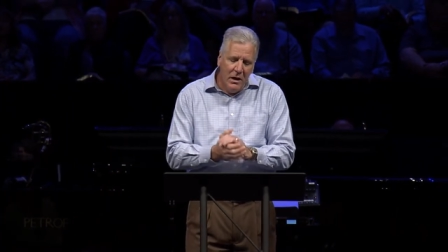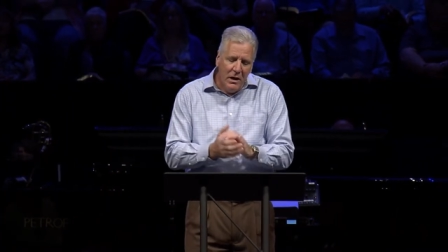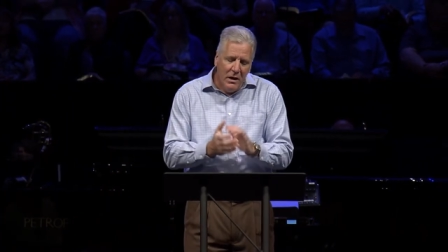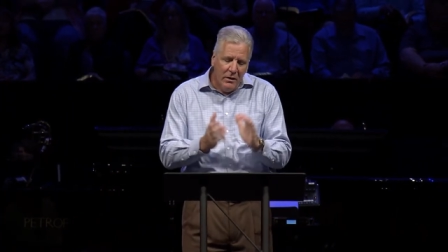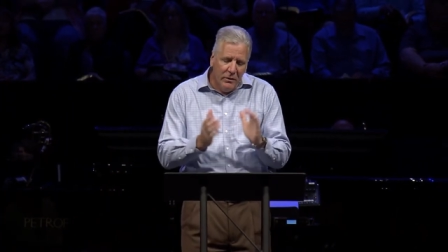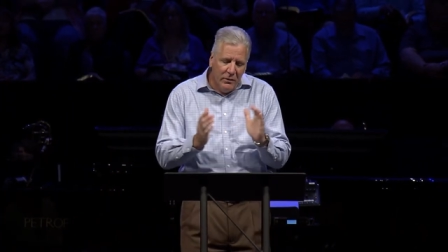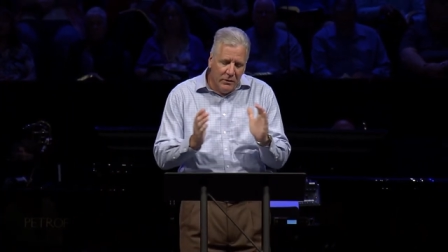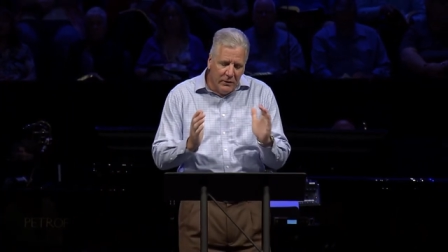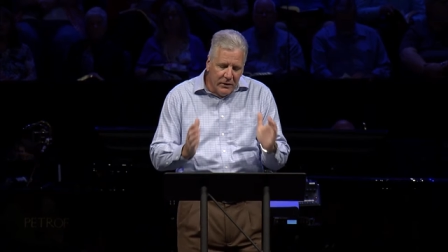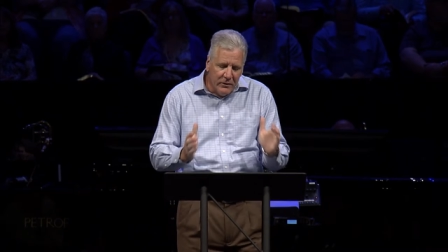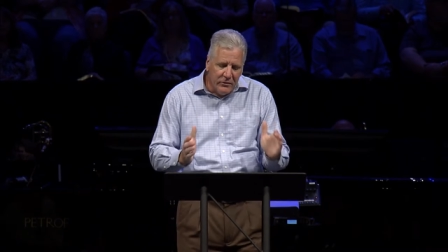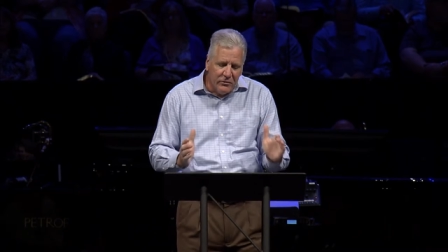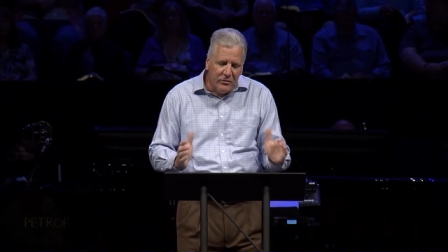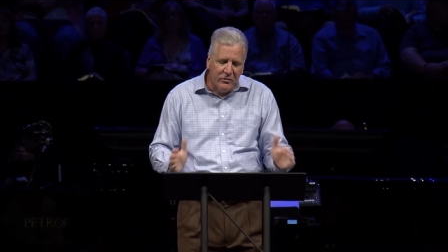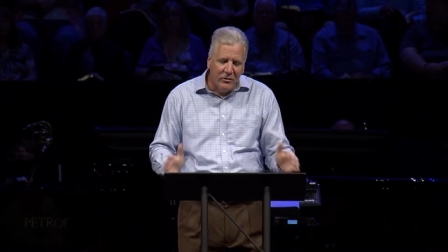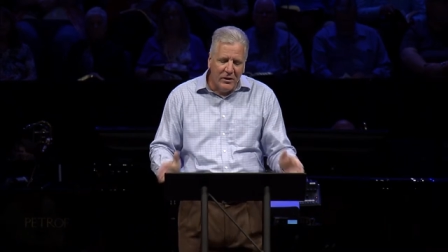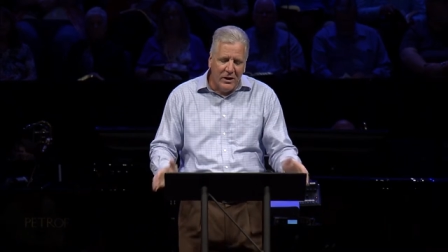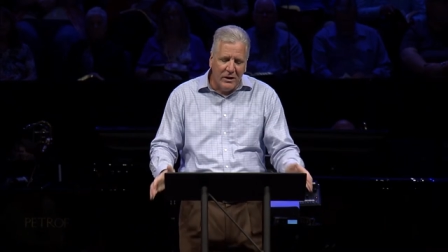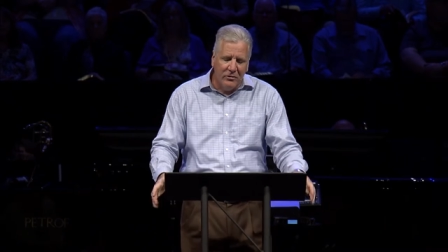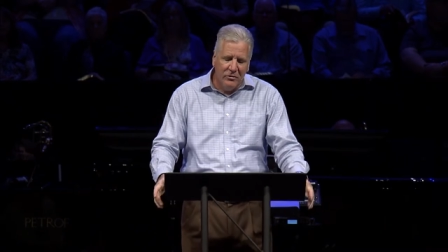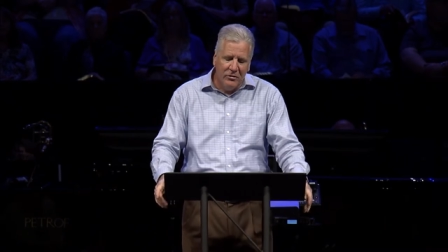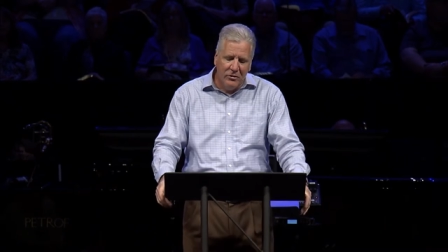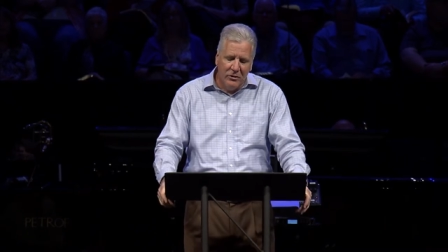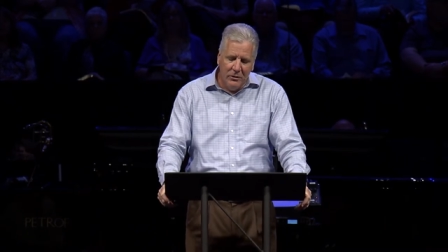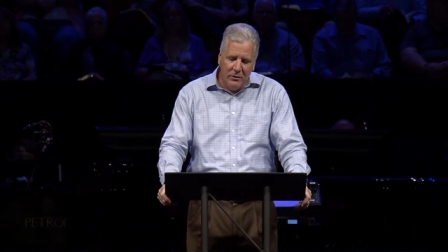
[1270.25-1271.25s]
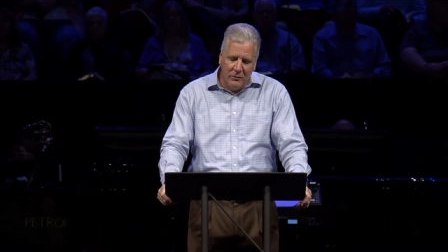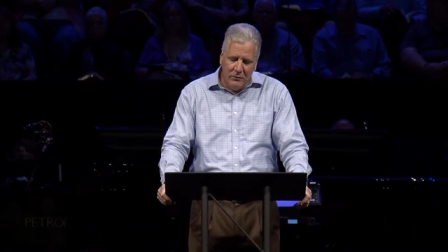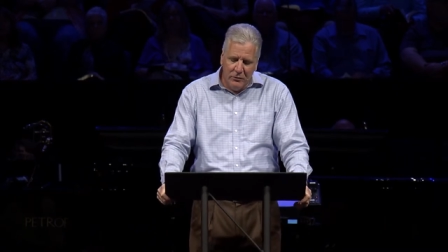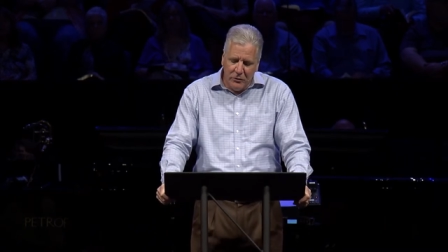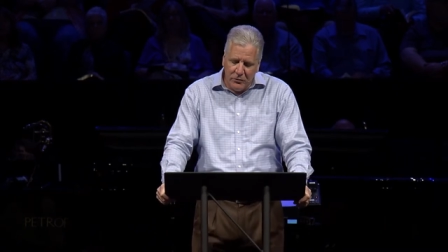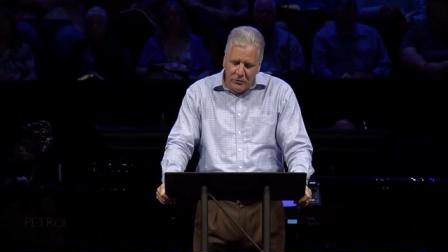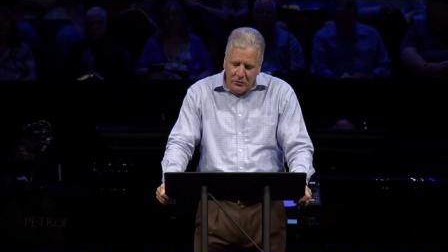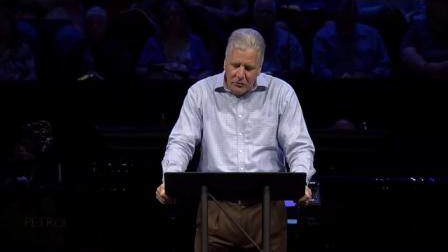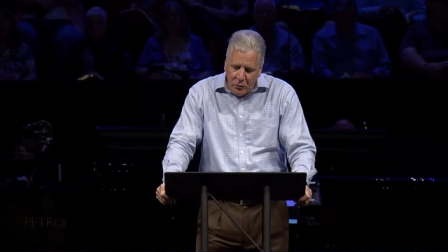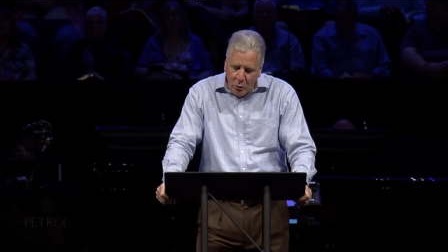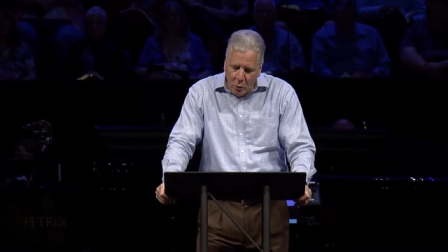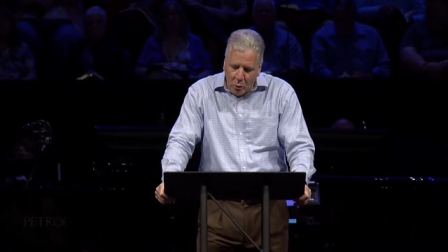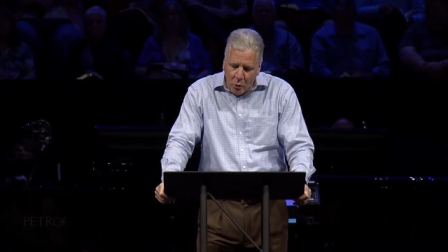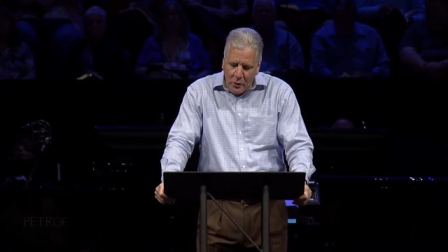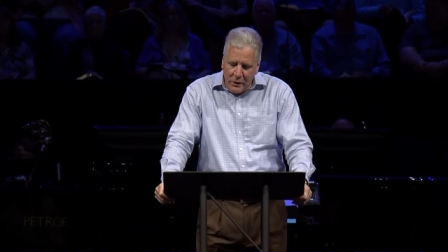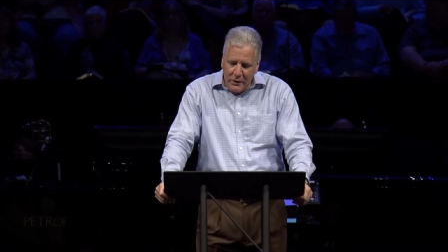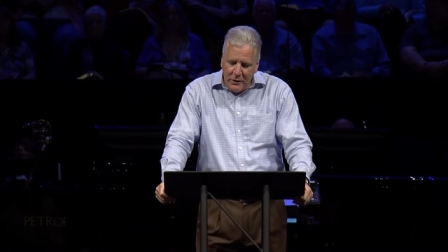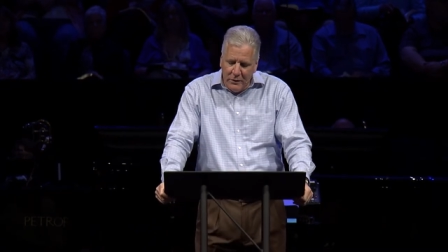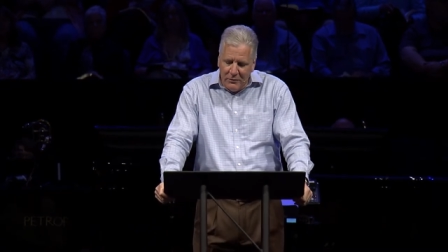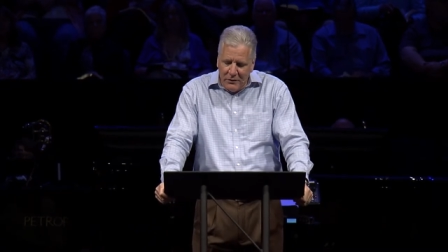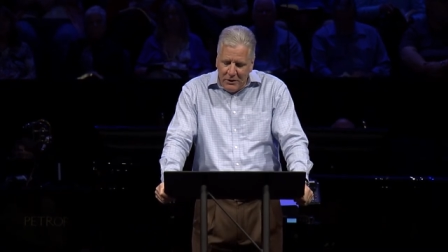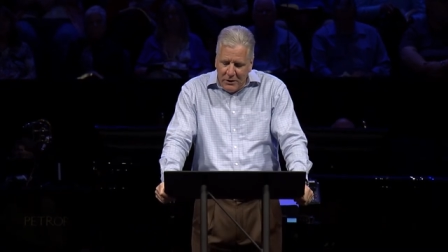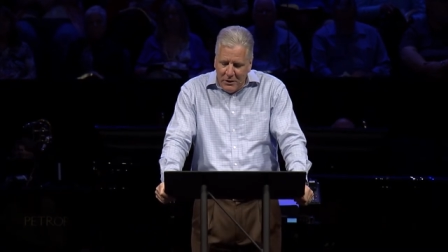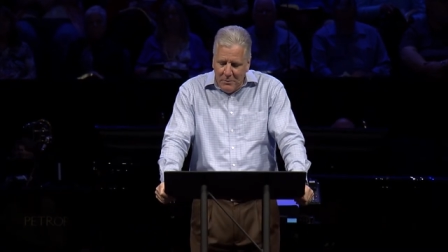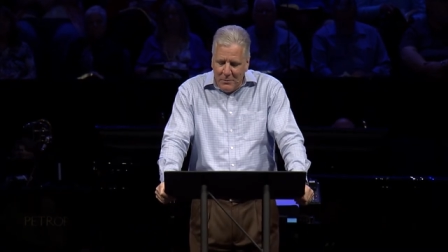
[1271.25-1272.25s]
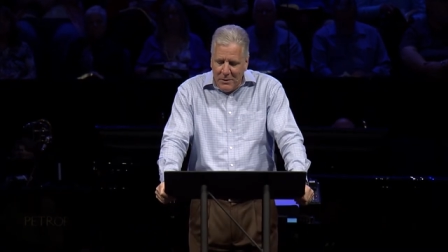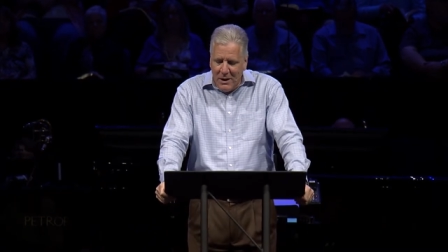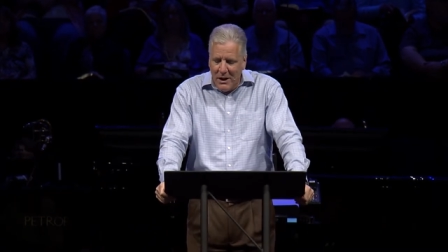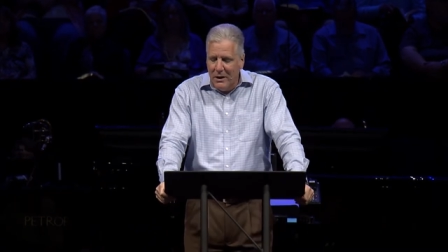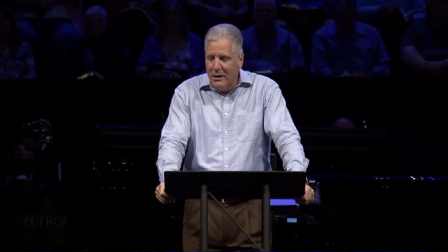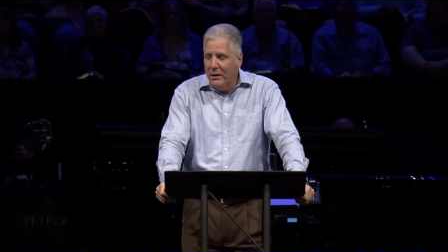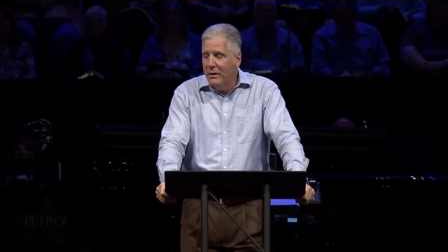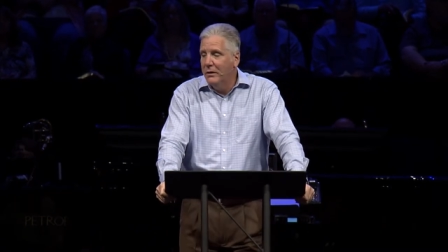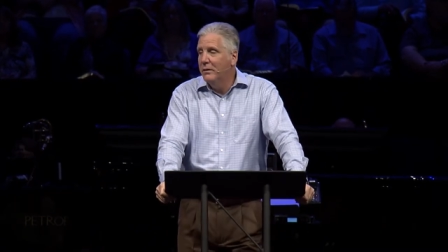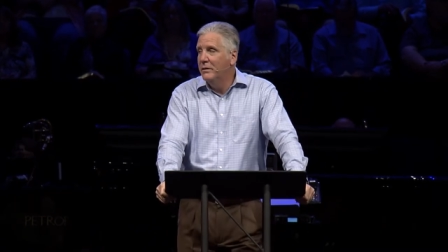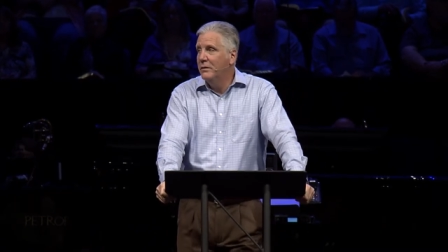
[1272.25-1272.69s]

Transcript: this section of the story of Nehemiah.